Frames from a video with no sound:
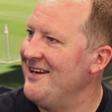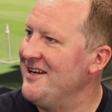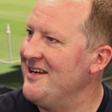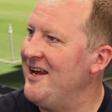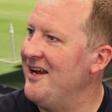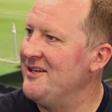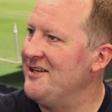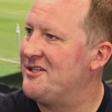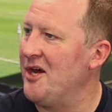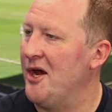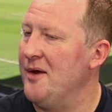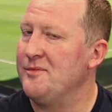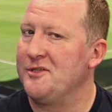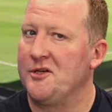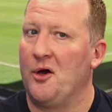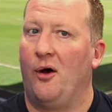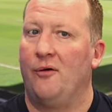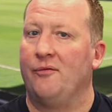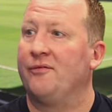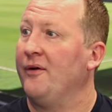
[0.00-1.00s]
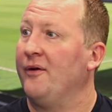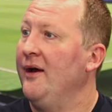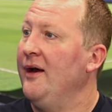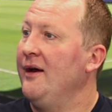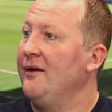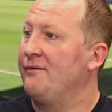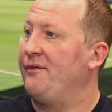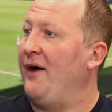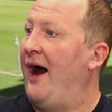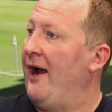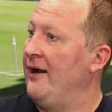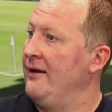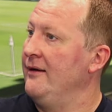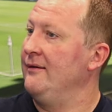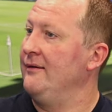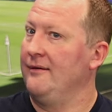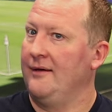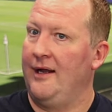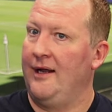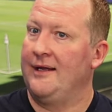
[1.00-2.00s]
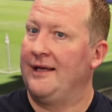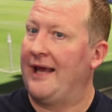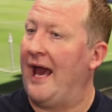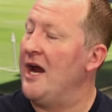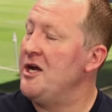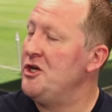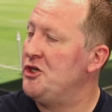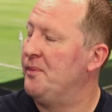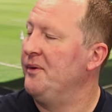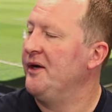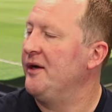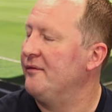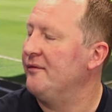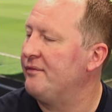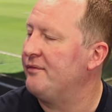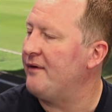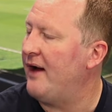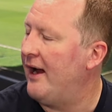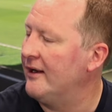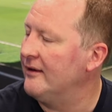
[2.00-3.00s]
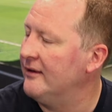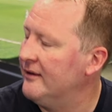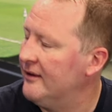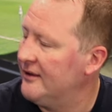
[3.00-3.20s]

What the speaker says: in terms of fan engagement and fan,